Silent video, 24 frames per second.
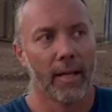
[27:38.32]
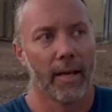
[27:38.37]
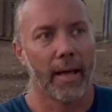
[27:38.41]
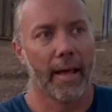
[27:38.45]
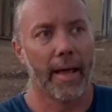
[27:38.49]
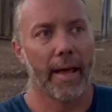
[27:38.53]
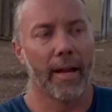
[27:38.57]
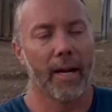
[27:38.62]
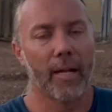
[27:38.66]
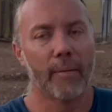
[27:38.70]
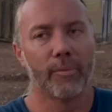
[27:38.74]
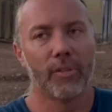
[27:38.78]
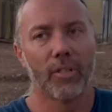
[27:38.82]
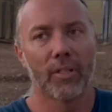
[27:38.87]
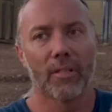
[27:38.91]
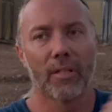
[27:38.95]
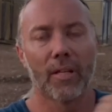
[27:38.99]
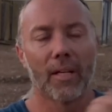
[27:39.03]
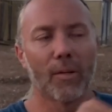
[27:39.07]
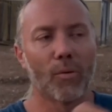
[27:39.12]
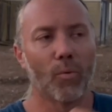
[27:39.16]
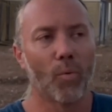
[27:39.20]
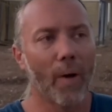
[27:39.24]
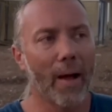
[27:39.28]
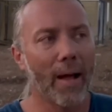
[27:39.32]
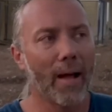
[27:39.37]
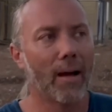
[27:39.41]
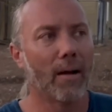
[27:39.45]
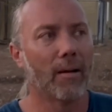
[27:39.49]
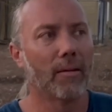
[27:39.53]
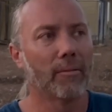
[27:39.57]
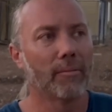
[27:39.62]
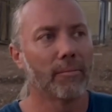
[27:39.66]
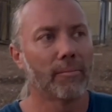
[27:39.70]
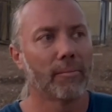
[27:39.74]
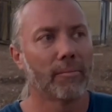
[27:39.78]
And I'm just like,
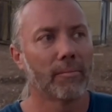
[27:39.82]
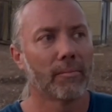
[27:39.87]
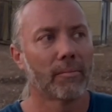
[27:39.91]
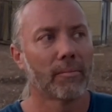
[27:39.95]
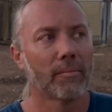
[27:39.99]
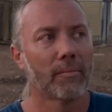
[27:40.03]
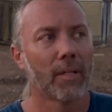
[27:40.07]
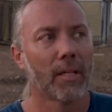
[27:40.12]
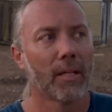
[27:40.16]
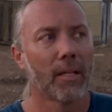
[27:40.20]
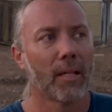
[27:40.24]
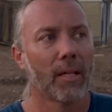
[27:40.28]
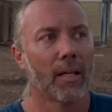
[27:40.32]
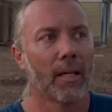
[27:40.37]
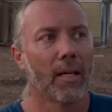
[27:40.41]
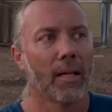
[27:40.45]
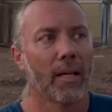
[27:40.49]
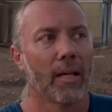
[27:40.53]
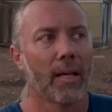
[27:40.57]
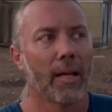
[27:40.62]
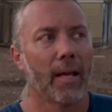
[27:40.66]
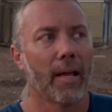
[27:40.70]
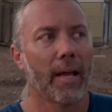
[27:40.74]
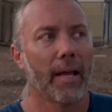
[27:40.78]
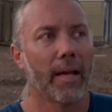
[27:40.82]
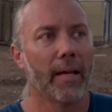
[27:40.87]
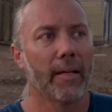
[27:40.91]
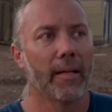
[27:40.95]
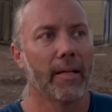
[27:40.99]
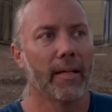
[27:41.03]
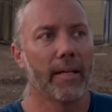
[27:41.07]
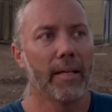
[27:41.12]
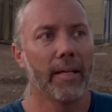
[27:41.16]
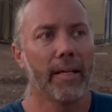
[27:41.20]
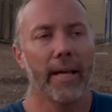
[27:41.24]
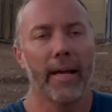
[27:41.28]
wow. And
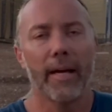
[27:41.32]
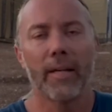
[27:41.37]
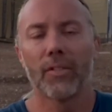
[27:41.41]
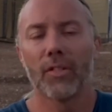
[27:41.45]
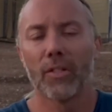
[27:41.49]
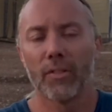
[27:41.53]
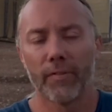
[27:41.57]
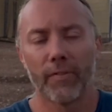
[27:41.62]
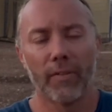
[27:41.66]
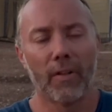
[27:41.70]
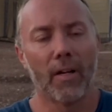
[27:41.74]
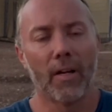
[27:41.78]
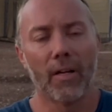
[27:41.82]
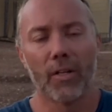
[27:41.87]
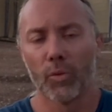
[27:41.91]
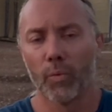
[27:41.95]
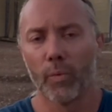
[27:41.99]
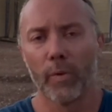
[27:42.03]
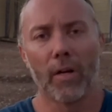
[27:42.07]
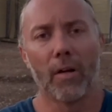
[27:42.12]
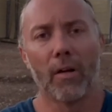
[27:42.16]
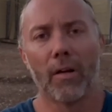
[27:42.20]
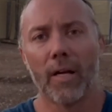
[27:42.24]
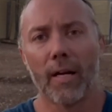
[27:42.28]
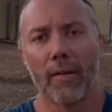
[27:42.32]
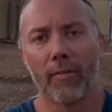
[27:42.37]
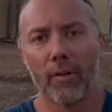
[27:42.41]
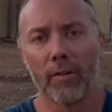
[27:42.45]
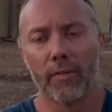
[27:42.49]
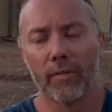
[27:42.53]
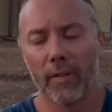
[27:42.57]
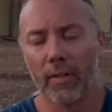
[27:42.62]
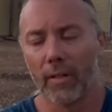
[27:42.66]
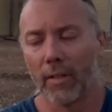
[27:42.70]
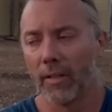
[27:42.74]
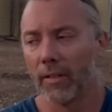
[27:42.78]
he has his flaws. We all have our
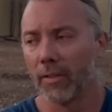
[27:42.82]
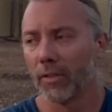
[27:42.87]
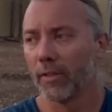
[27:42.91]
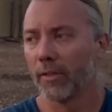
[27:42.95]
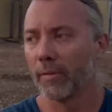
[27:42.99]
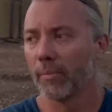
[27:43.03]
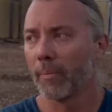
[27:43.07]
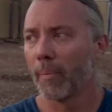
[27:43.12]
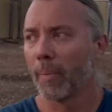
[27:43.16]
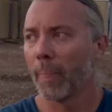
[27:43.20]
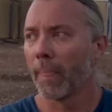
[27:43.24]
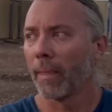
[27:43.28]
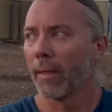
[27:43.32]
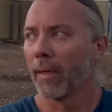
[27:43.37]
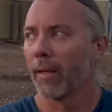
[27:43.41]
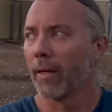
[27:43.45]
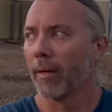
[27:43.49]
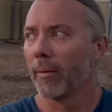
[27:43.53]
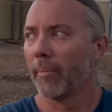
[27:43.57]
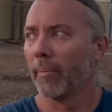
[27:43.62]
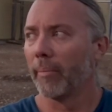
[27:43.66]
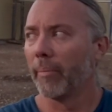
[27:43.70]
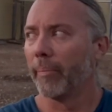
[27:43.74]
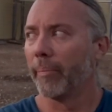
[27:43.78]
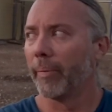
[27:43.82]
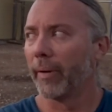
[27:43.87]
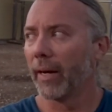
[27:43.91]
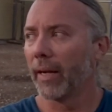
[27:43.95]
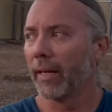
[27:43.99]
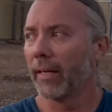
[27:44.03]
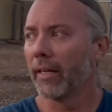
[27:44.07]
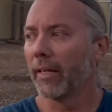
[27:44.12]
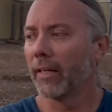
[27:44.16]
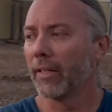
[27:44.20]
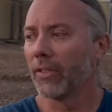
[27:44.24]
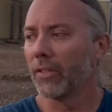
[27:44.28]
flaws. But I
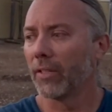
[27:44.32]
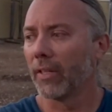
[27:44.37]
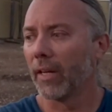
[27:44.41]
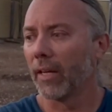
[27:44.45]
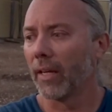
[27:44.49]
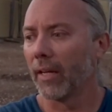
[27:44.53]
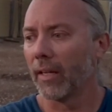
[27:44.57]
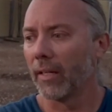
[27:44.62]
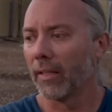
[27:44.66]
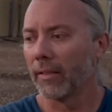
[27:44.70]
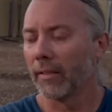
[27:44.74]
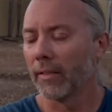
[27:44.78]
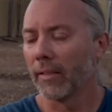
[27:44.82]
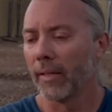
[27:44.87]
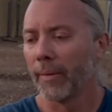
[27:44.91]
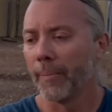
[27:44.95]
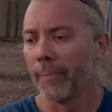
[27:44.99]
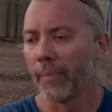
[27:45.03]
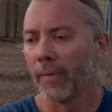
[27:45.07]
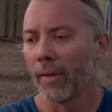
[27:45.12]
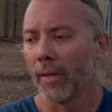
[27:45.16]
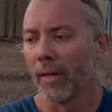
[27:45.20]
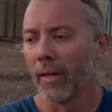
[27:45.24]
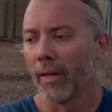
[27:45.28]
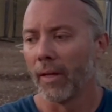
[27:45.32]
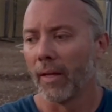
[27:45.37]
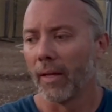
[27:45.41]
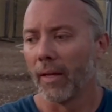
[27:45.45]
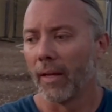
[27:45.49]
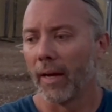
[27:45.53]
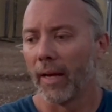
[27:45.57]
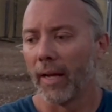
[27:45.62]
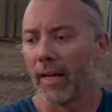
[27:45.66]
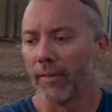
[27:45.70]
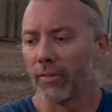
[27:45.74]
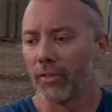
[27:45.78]
got to say,
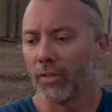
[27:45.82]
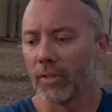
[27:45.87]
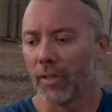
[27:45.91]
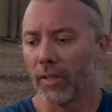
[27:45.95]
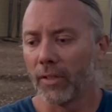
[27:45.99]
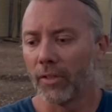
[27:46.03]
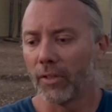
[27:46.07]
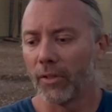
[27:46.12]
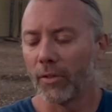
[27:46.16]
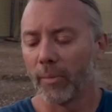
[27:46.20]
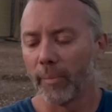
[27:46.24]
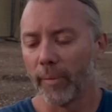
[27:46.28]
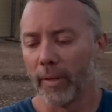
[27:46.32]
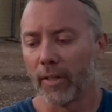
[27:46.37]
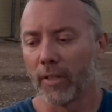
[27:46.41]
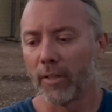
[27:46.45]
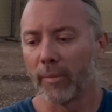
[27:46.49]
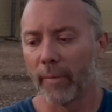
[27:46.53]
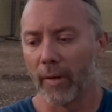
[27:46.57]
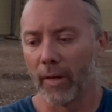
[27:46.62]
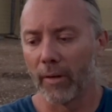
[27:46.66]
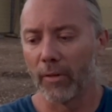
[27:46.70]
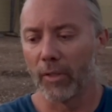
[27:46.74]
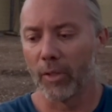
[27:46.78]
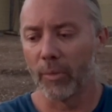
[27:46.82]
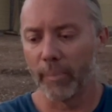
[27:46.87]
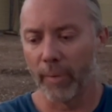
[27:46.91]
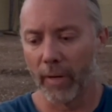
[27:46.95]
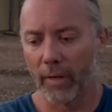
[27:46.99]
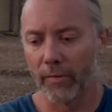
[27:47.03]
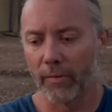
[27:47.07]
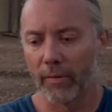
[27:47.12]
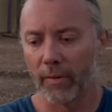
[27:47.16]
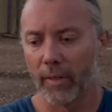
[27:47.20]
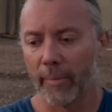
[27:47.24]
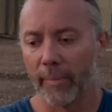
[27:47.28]
I have such a tremendous amount of
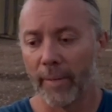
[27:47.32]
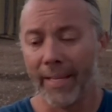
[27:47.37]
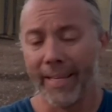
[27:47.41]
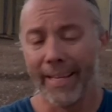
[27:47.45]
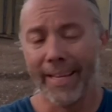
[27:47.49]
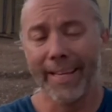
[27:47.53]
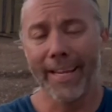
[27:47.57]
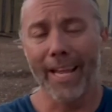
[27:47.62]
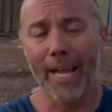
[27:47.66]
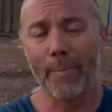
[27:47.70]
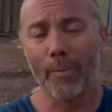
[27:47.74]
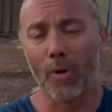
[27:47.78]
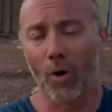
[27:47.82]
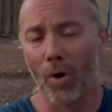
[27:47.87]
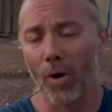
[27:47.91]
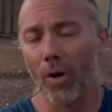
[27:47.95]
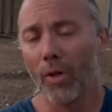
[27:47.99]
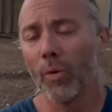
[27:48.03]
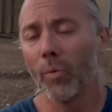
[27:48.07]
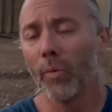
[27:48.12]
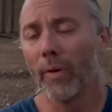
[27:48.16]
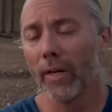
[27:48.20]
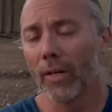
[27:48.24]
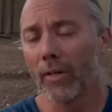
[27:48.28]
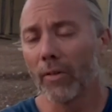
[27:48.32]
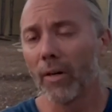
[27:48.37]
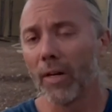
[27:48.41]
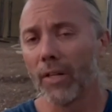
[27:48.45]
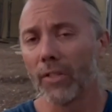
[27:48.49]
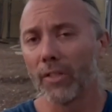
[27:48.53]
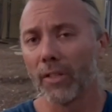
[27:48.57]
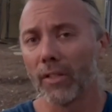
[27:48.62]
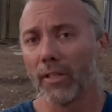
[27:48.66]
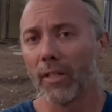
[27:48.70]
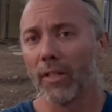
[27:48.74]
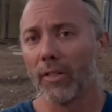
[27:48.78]
respect for him. He came all the way across
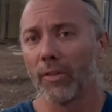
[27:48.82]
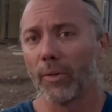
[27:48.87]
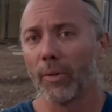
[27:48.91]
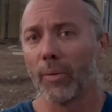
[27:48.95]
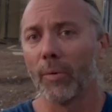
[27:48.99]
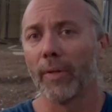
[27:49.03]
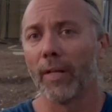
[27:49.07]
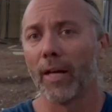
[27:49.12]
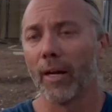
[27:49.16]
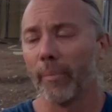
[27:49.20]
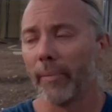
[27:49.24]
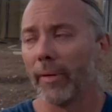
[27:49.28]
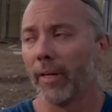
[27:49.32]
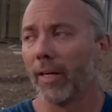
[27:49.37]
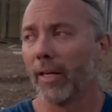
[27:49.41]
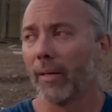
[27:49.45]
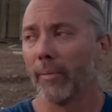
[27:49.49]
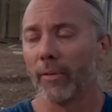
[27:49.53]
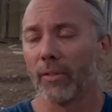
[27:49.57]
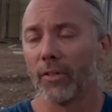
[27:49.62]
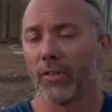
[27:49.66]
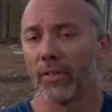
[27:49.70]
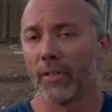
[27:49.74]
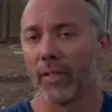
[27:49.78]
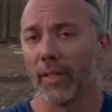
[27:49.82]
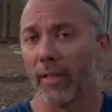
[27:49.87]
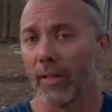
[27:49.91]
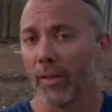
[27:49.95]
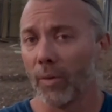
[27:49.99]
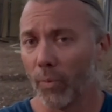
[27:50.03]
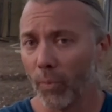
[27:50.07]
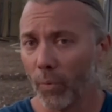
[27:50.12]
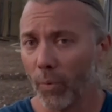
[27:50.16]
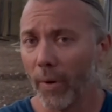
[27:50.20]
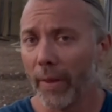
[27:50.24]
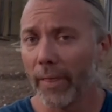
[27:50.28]
the country without being able to see,
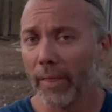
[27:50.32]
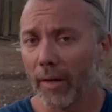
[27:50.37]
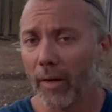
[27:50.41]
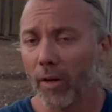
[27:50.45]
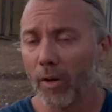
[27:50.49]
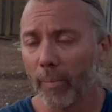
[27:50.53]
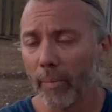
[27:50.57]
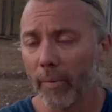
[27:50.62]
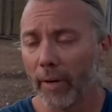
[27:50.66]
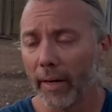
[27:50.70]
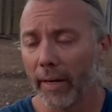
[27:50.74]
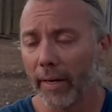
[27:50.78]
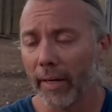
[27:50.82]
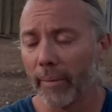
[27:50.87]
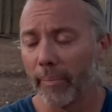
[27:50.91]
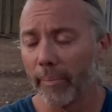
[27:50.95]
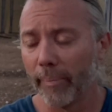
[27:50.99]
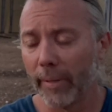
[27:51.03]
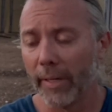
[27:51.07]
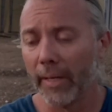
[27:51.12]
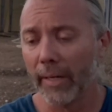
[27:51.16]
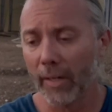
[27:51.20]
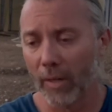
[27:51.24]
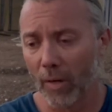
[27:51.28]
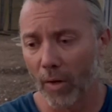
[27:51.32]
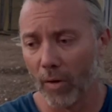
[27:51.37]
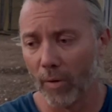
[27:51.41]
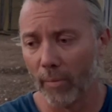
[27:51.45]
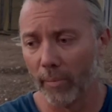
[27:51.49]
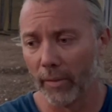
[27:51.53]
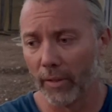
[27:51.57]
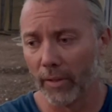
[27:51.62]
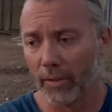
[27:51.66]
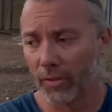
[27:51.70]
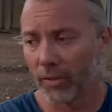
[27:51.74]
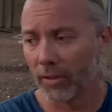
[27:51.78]
with no money, being
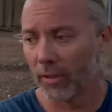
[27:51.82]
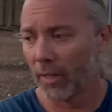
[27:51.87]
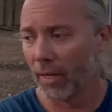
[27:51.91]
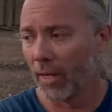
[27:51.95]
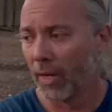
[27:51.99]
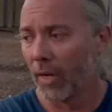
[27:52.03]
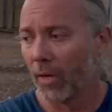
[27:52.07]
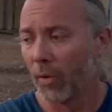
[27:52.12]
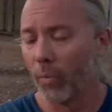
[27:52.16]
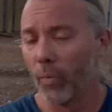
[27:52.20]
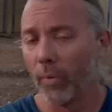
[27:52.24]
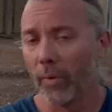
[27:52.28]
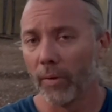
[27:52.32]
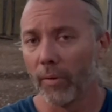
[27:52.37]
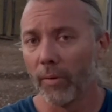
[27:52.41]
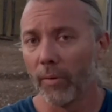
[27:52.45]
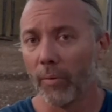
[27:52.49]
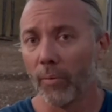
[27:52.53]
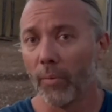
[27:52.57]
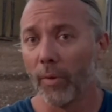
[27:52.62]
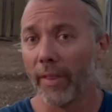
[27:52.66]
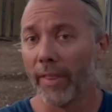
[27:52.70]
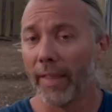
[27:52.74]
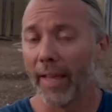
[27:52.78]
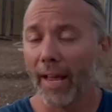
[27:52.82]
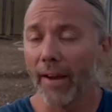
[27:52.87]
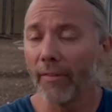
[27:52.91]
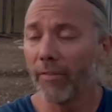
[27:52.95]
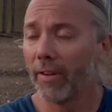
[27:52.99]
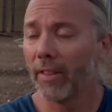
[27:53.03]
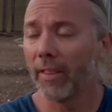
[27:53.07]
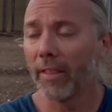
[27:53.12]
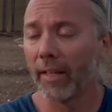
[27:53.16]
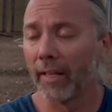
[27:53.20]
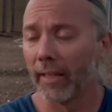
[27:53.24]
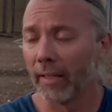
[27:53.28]
homeless. It's incredible. With, with
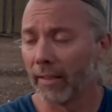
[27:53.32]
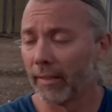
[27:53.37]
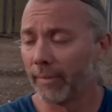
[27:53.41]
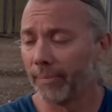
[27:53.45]
everything